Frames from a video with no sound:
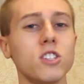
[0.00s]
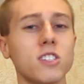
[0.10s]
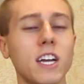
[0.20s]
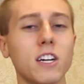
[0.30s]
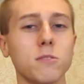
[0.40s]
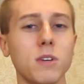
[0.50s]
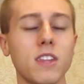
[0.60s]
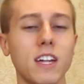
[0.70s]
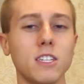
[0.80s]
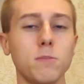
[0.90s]
it just scares
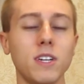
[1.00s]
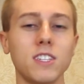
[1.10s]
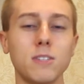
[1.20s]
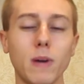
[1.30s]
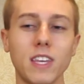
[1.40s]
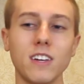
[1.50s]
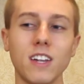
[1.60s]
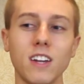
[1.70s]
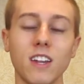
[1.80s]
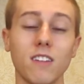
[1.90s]
me that it's being
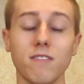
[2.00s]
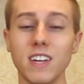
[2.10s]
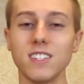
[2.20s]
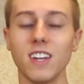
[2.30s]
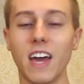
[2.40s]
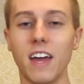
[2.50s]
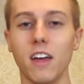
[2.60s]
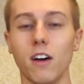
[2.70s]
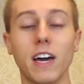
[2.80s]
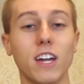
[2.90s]
speculated and invested
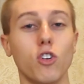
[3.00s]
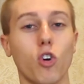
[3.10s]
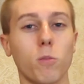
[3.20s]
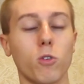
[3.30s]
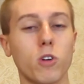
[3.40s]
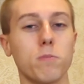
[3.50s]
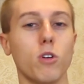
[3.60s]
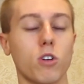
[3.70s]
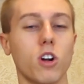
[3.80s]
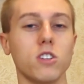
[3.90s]
at like a normal
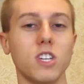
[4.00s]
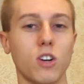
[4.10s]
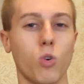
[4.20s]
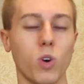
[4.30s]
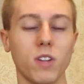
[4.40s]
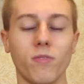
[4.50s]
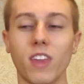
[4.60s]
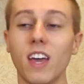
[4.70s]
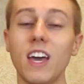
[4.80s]
cryptocurrency coin.